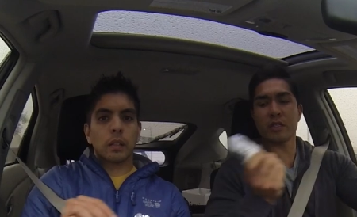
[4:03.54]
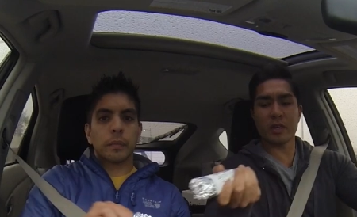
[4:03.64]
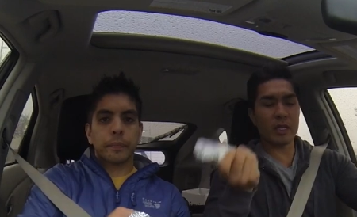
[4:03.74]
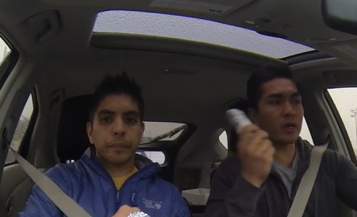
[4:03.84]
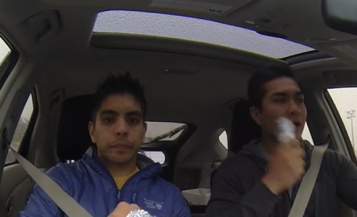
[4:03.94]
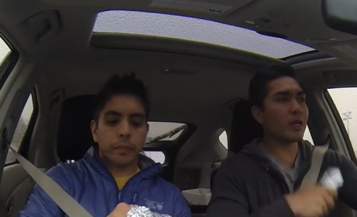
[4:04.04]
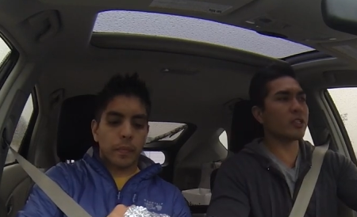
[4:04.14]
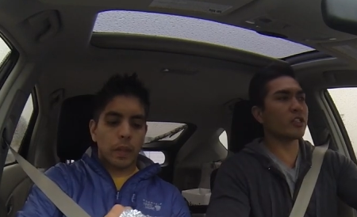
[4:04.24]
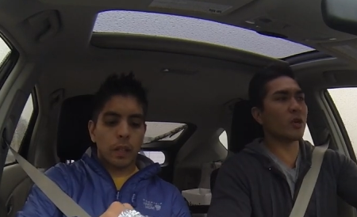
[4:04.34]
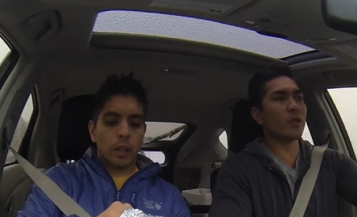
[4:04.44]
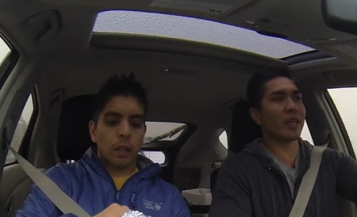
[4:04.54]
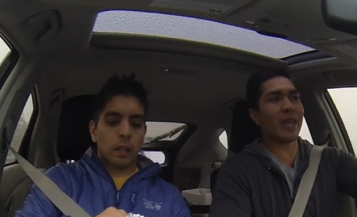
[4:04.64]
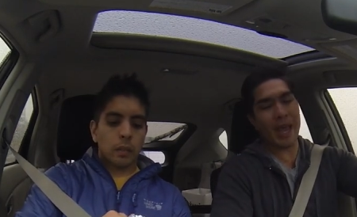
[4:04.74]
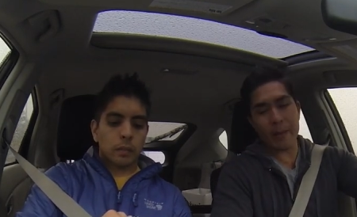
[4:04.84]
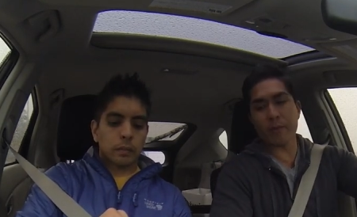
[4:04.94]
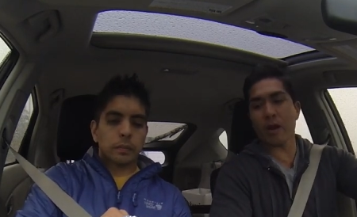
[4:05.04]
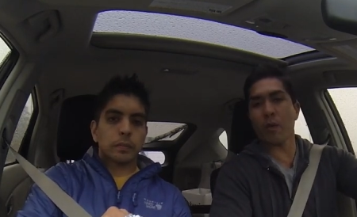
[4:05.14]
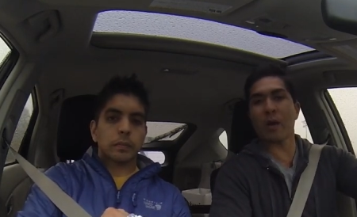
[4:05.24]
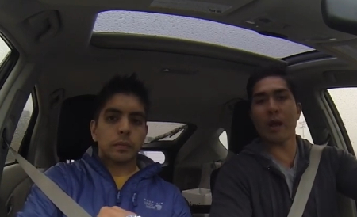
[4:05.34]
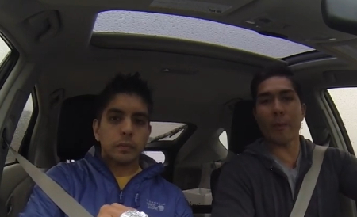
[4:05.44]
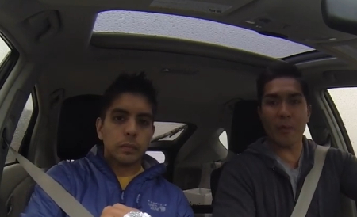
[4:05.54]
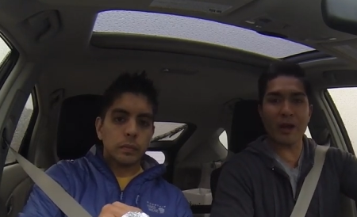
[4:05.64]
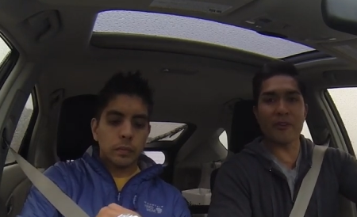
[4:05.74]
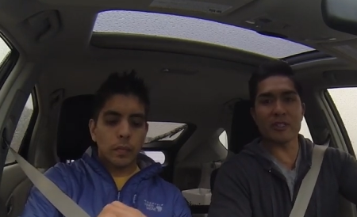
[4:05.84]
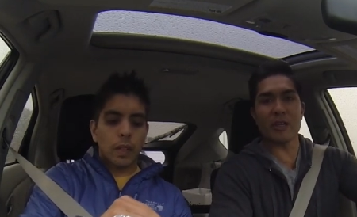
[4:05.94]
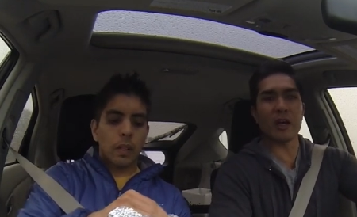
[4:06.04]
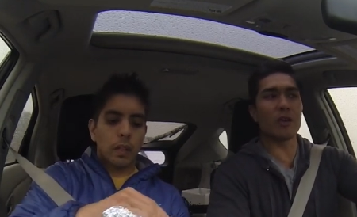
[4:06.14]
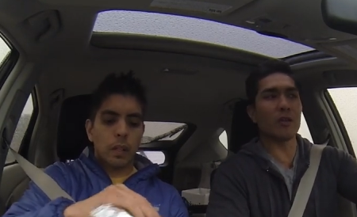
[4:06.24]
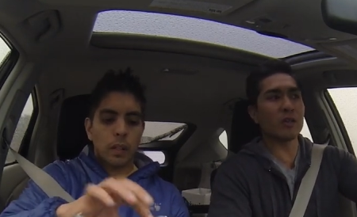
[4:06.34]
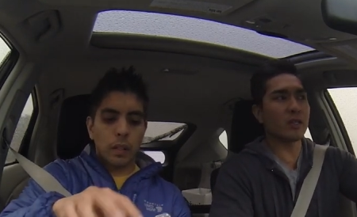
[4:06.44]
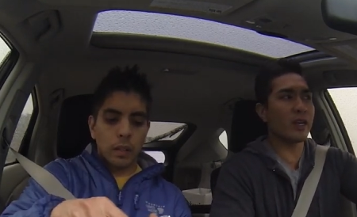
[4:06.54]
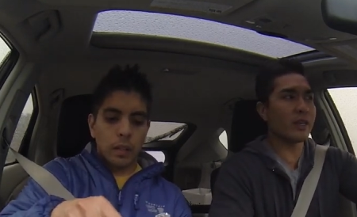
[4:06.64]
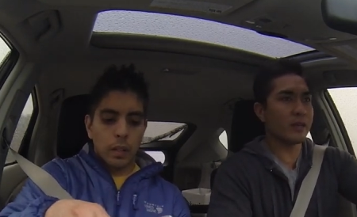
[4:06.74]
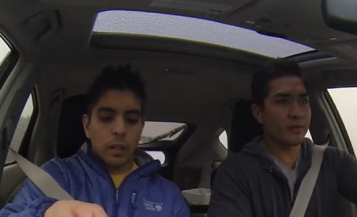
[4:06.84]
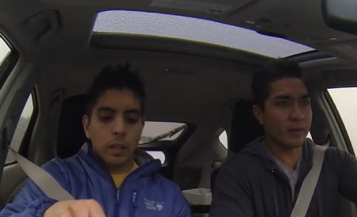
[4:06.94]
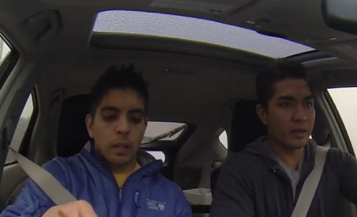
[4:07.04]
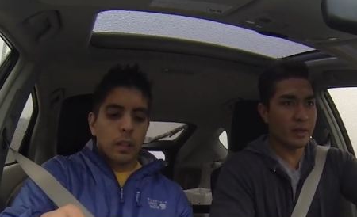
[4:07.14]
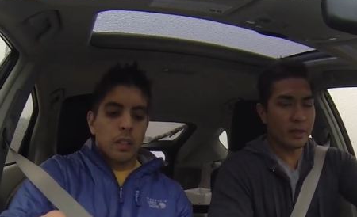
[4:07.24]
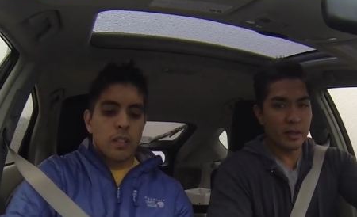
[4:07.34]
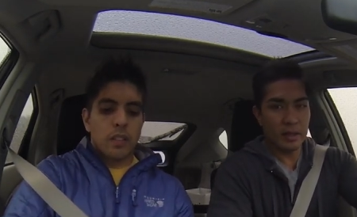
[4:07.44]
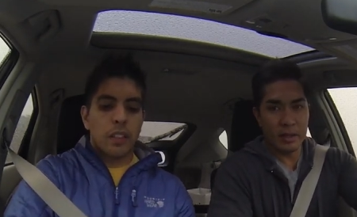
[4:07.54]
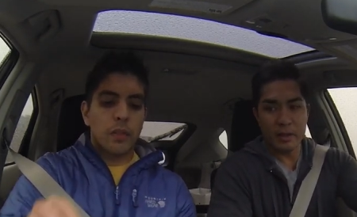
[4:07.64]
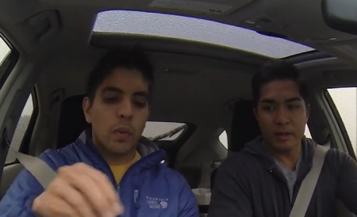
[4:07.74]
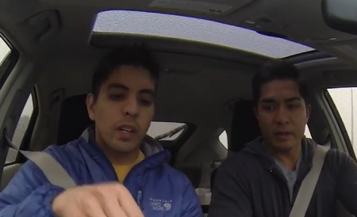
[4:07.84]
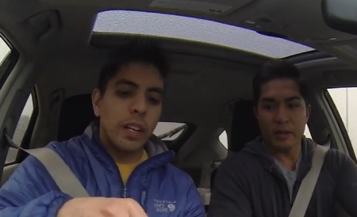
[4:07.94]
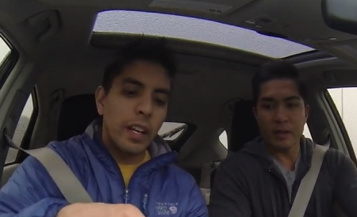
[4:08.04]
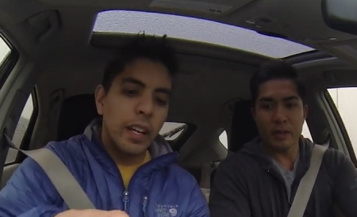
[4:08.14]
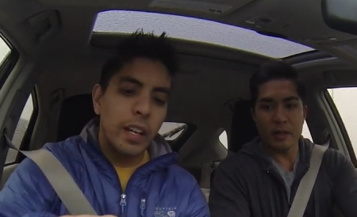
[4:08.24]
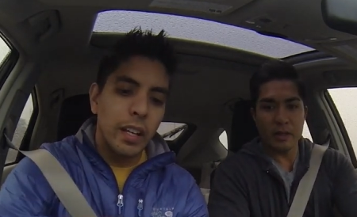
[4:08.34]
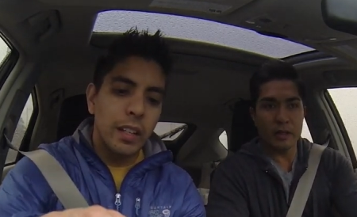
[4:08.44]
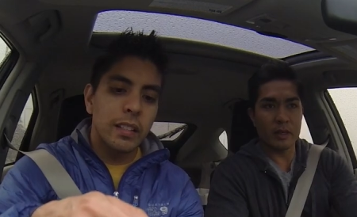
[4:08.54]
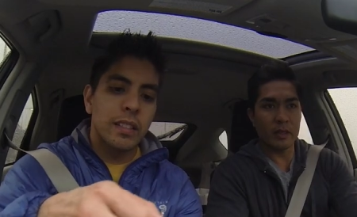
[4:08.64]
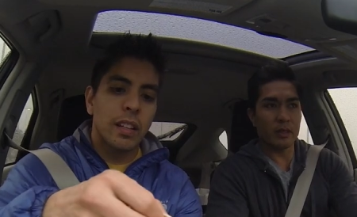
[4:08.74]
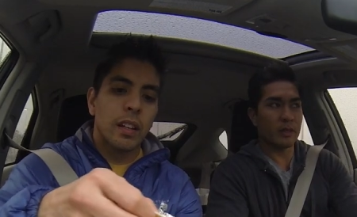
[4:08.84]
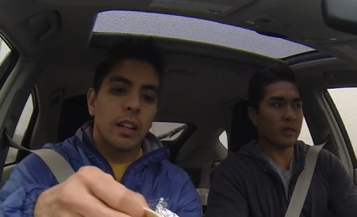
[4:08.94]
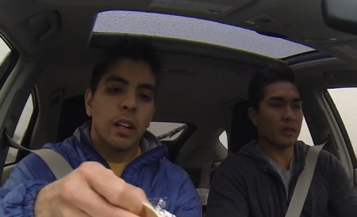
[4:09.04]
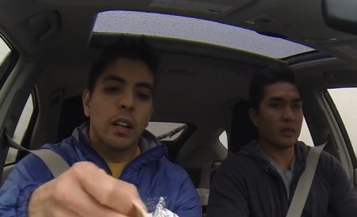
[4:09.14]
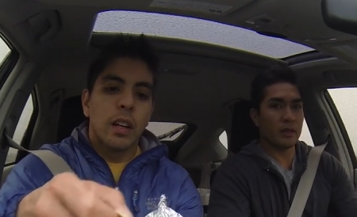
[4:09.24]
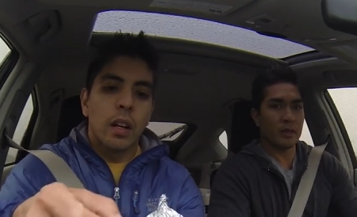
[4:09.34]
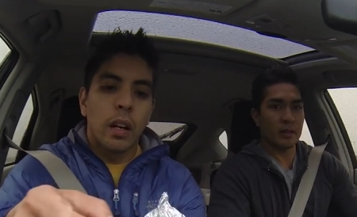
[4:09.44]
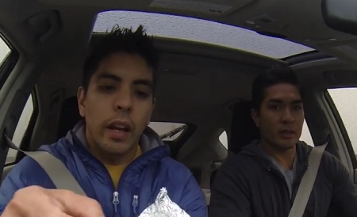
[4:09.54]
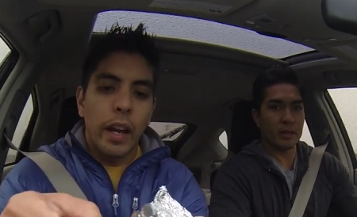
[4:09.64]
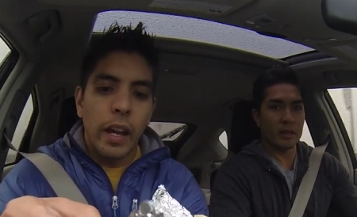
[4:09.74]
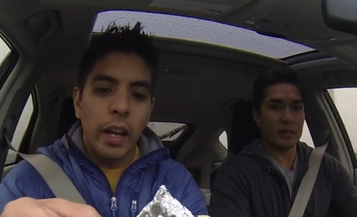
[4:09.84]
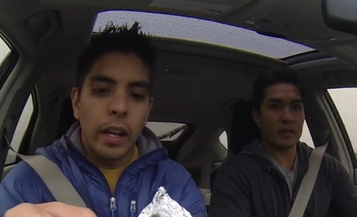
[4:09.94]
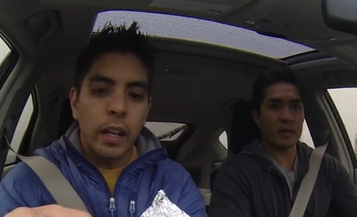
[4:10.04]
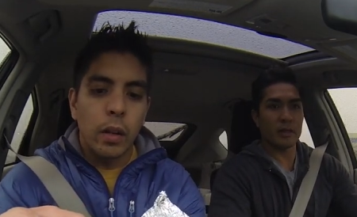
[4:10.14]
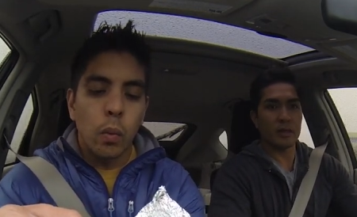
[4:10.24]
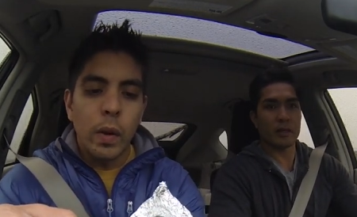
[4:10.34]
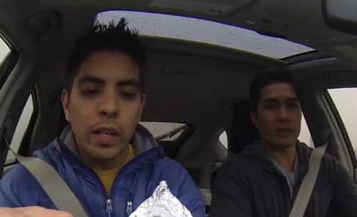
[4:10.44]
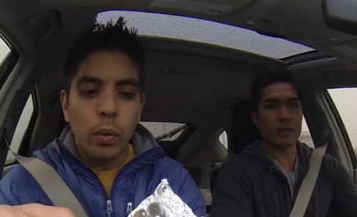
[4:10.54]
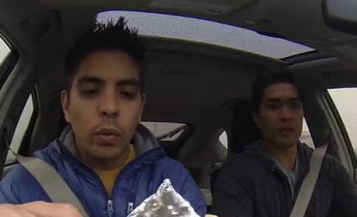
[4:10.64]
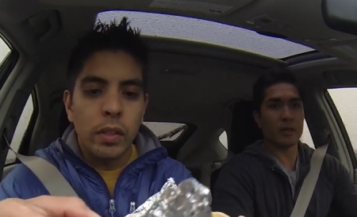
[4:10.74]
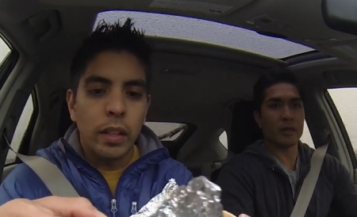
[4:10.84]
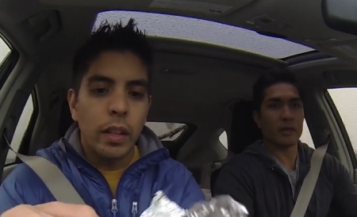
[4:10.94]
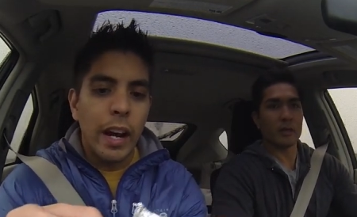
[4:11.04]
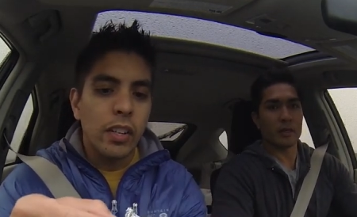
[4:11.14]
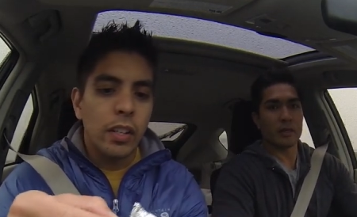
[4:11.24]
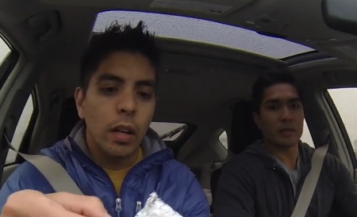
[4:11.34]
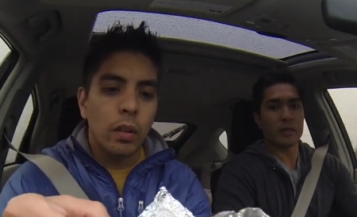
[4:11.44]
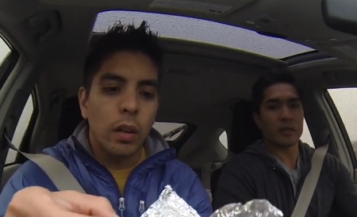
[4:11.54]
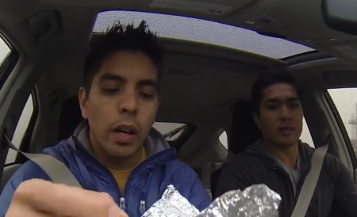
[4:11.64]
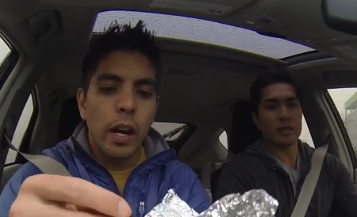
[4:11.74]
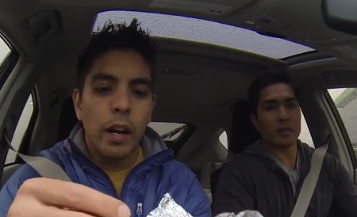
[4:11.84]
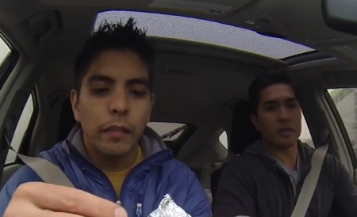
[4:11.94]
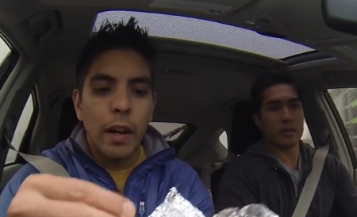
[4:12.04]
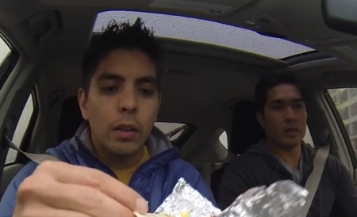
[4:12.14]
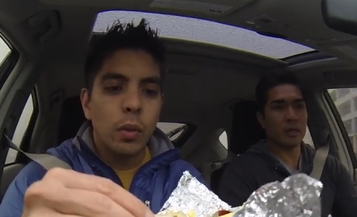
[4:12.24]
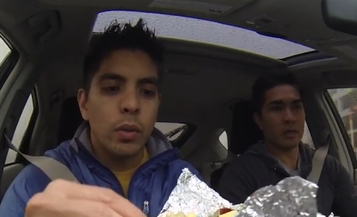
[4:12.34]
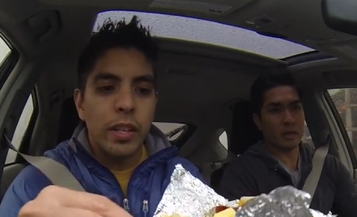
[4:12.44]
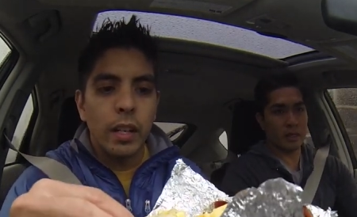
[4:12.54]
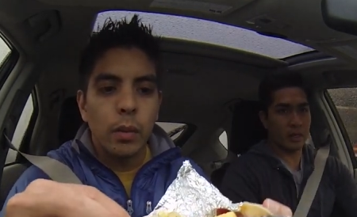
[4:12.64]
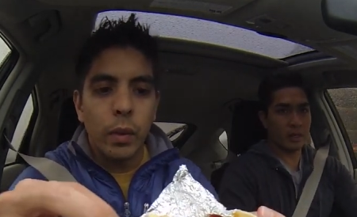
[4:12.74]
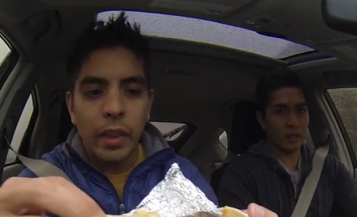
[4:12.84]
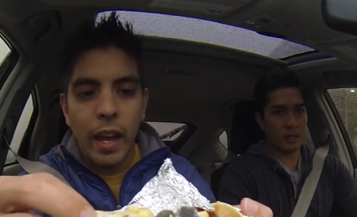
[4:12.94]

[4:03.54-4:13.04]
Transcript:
Speaker 1: looking. Go ahead and show the camera what a breakfast taco looks like.
Speaker 2: So this one is a wheat tortilla, actually no, flour tortilla with